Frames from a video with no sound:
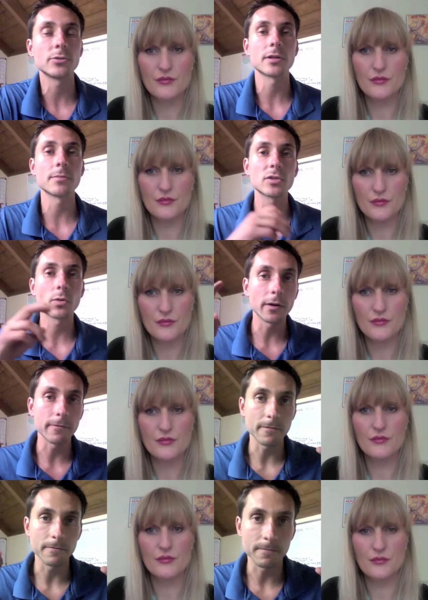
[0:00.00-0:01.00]
Speaker 1: some sort
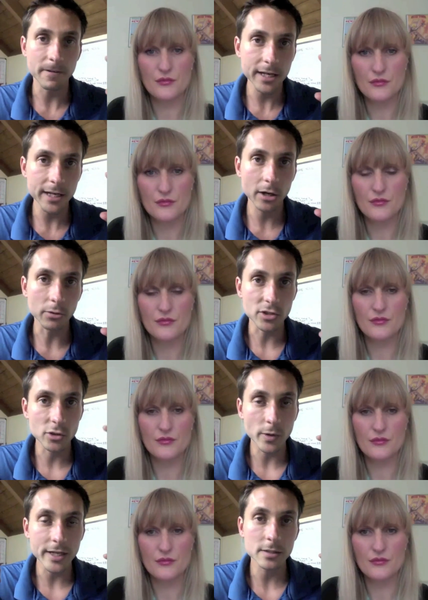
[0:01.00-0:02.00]
of video
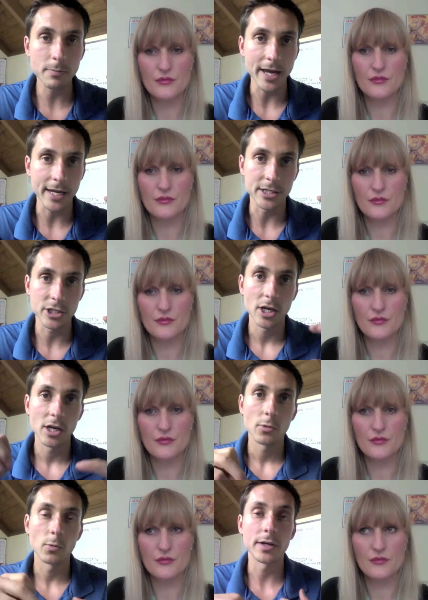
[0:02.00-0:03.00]
squeeze page
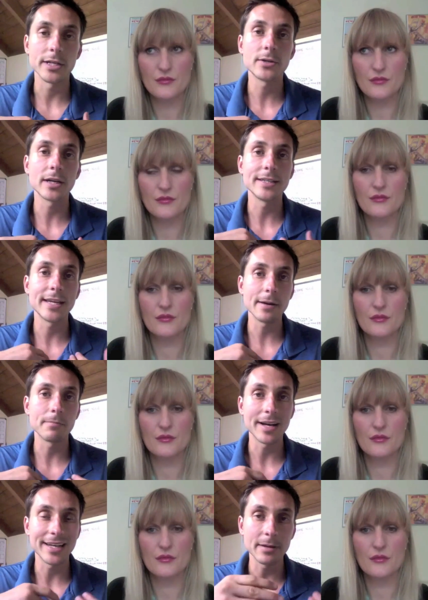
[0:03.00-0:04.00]
where you can get
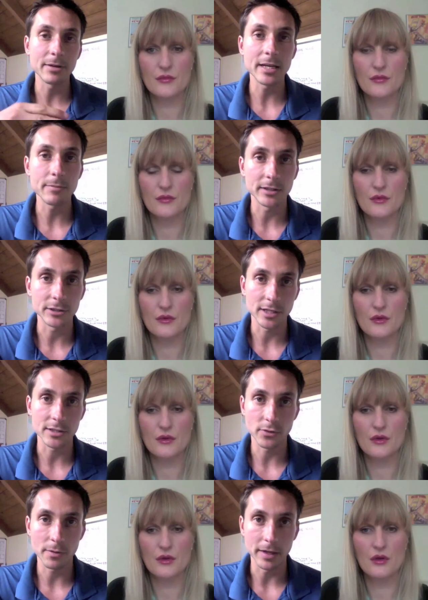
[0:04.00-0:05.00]
my name and email address
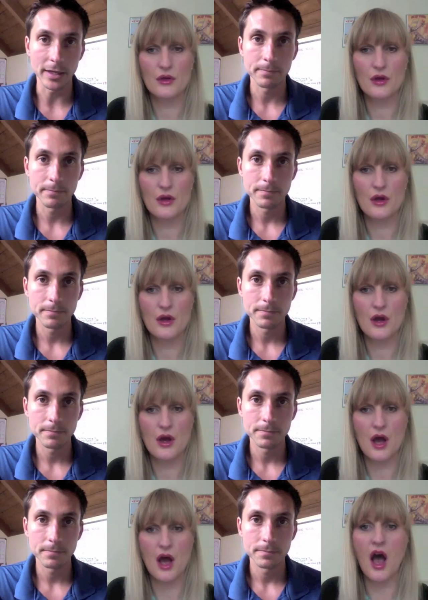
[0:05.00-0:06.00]
from me.
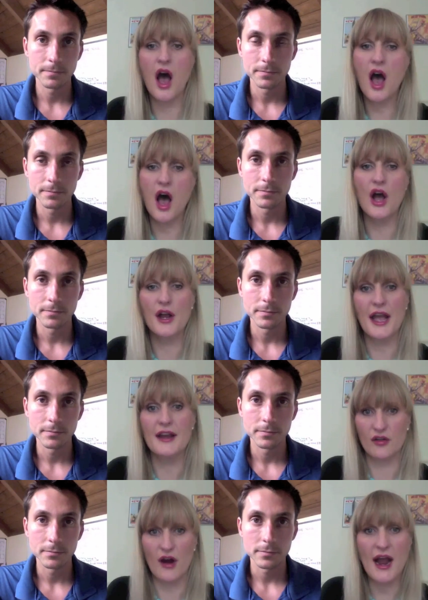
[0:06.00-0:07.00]
Speaker 2: Ah,
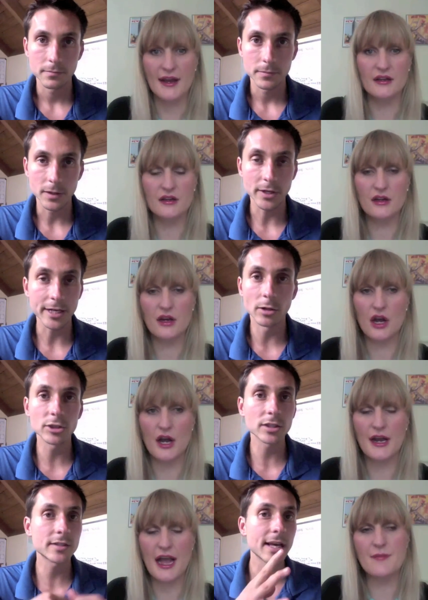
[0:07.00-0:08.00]
okay, great.
Speaker 1: Okay, don't
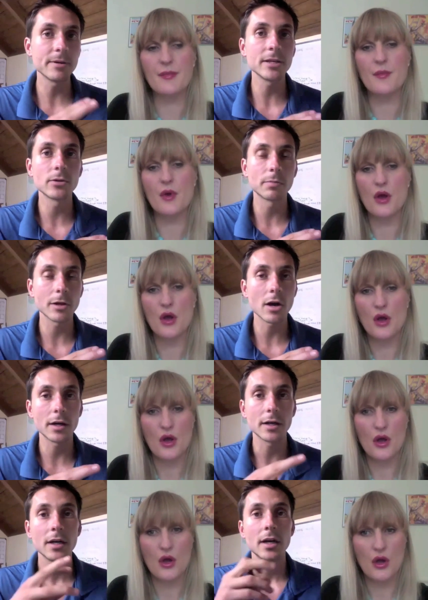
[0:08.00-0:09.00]
just okay. send me to a
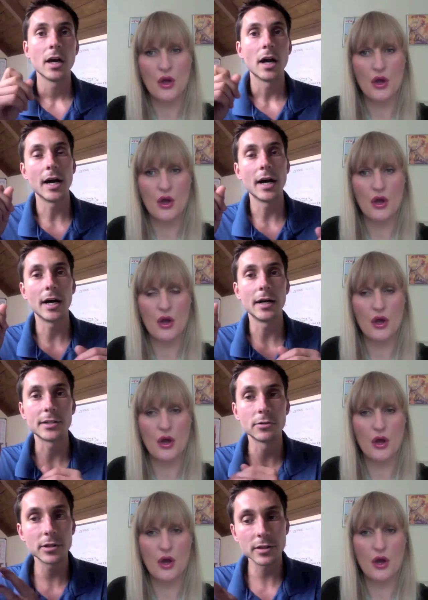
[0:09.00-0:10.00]
blog. Uh,
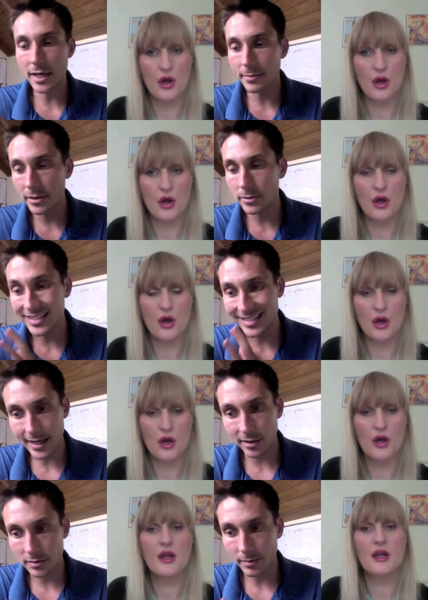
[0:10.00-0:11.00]
don't just send me to a
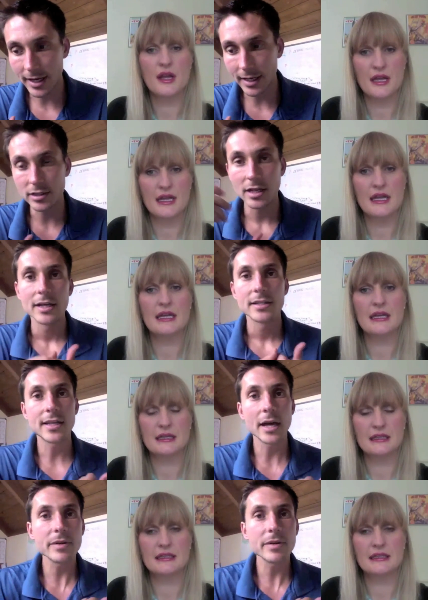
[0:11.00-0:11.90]
sales page. Send